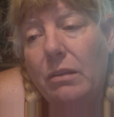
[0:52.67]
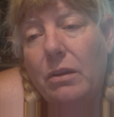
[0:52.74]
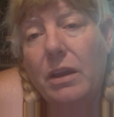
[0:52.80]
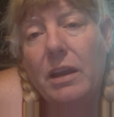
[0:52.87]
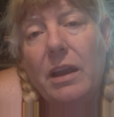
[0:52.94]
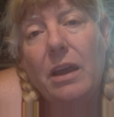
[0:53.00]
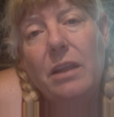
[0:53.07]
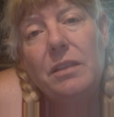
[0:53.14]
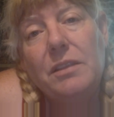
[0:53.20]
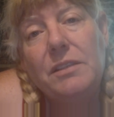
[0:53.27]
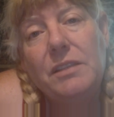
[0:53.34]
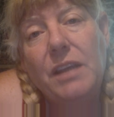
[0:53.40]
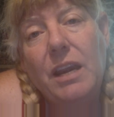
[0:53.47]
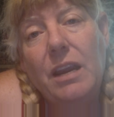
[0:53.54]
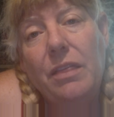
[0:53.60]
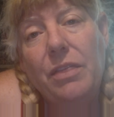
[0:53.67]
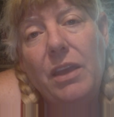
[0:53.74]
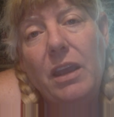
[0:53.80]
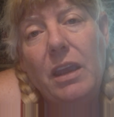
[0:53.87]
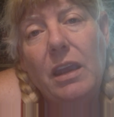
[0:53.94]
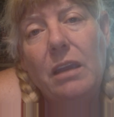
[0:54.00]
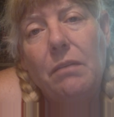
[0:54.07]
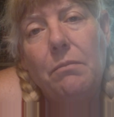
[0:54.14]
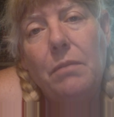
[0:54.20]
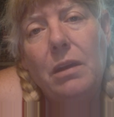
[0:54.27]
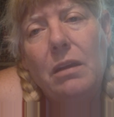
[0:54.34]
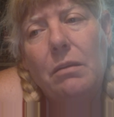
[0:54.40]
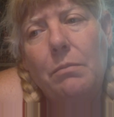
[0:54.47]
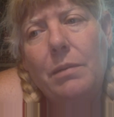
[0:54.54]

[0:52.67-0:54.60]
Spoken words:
looking out at the sea, thinking, yeah,